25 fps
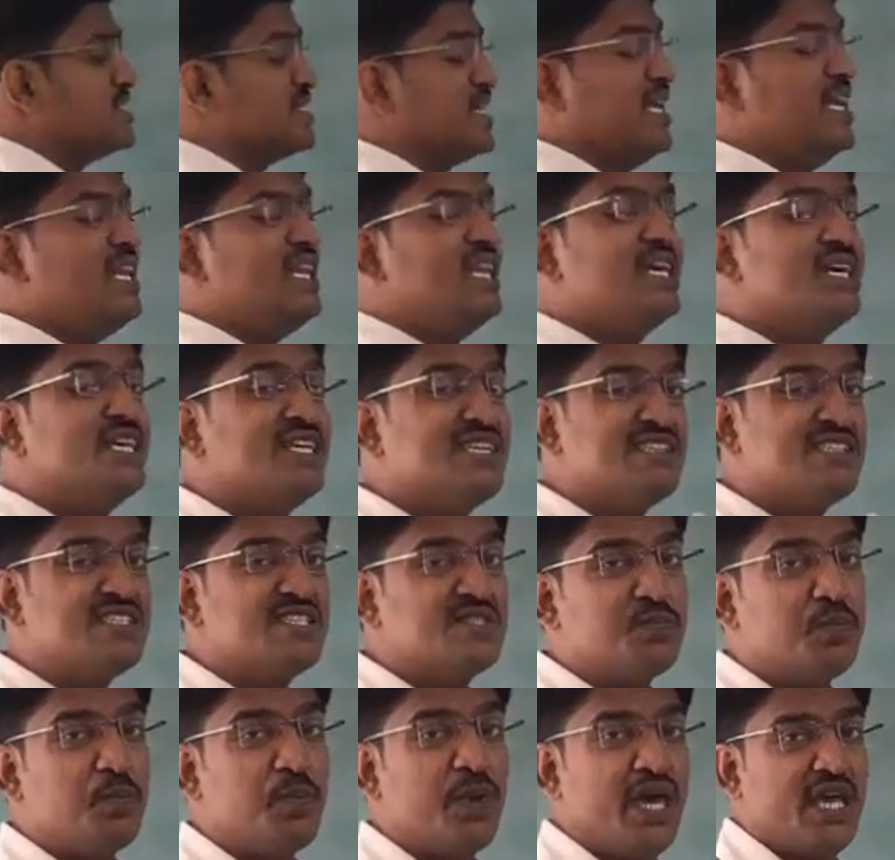in
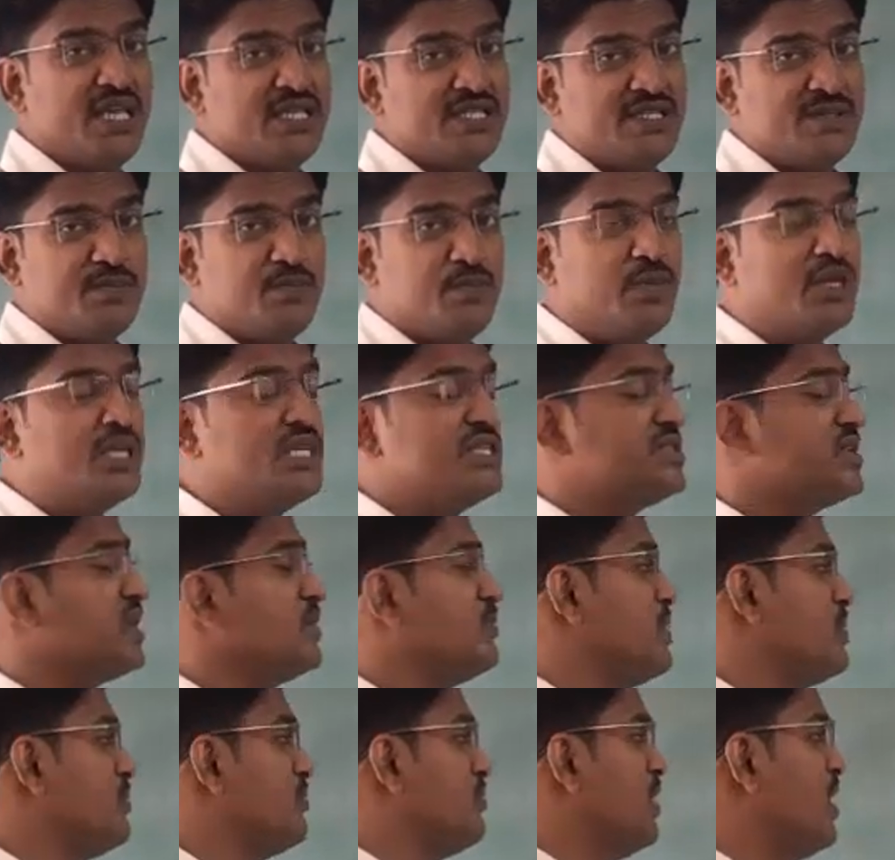space. Please
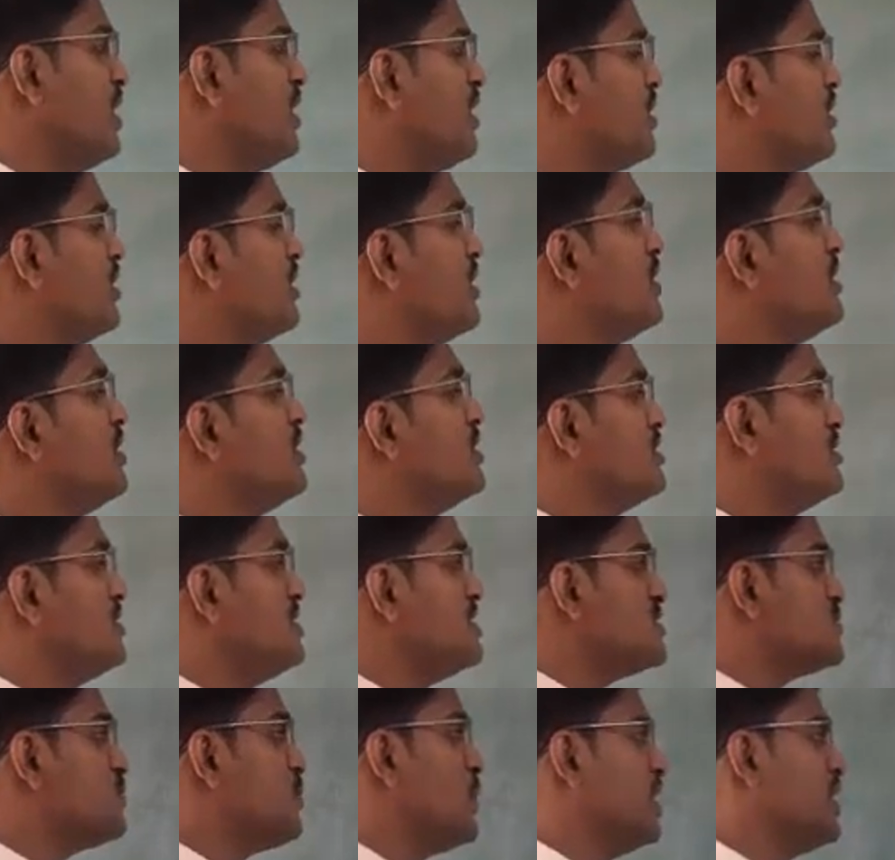remember,
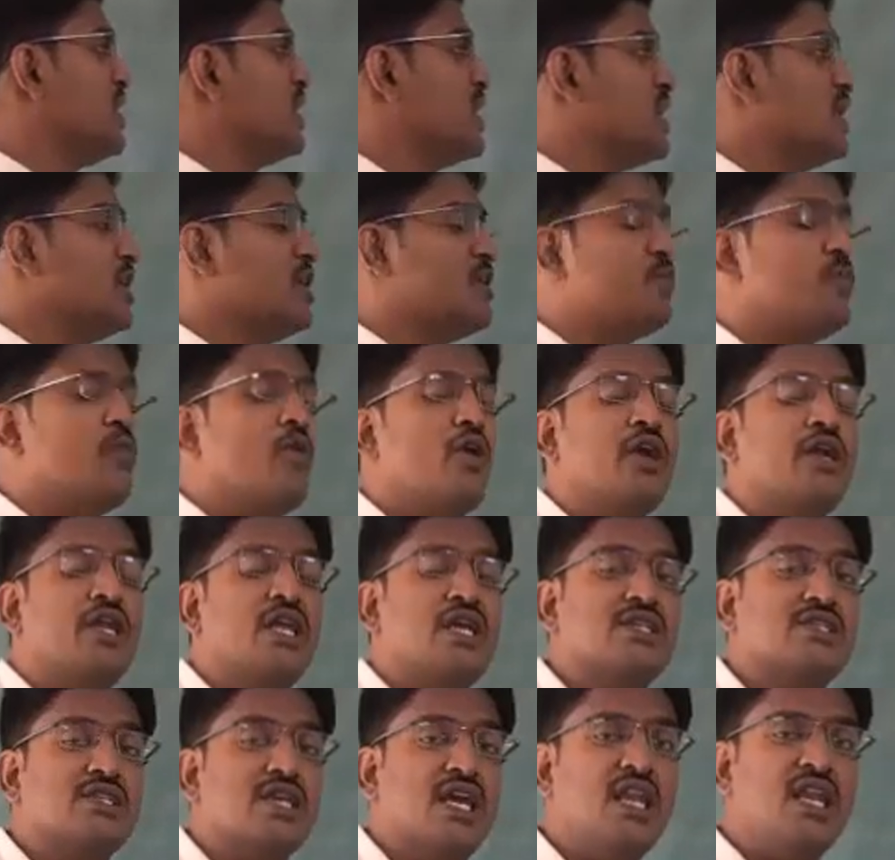this particular point
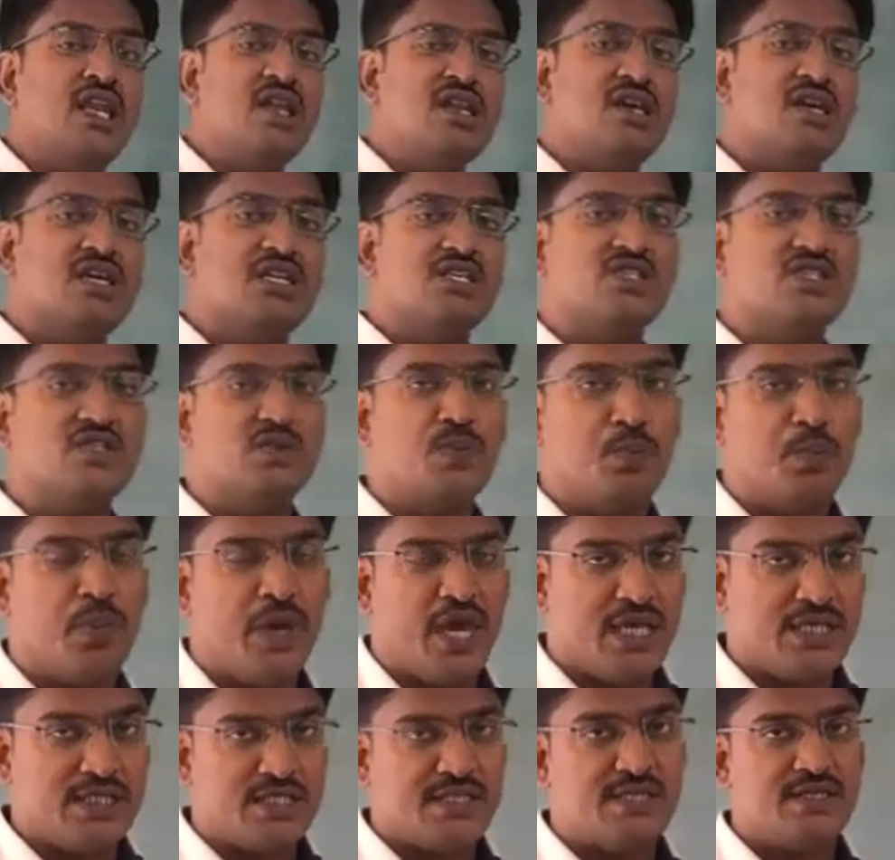is in
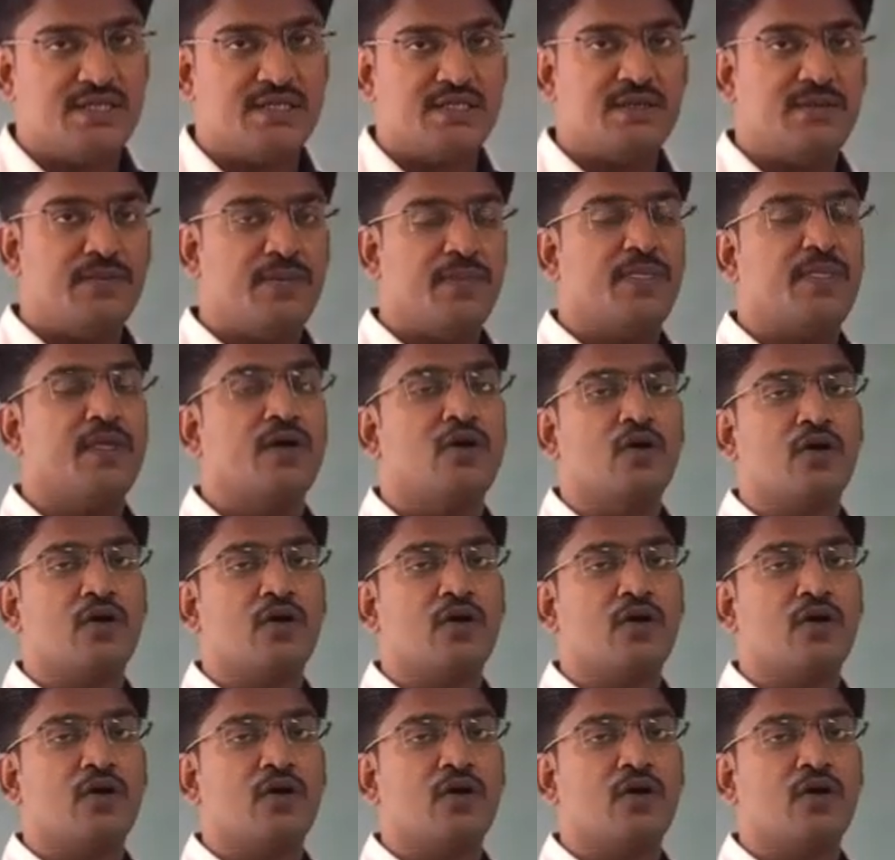space.